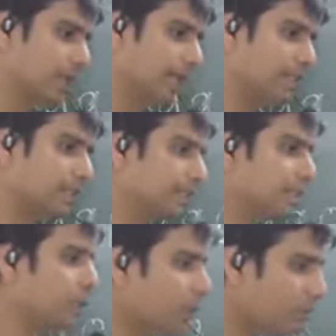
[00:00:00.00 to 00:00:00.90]
and
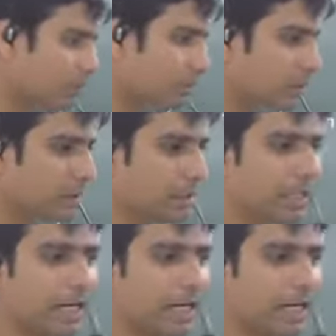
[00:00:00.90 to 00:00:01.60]
denotes the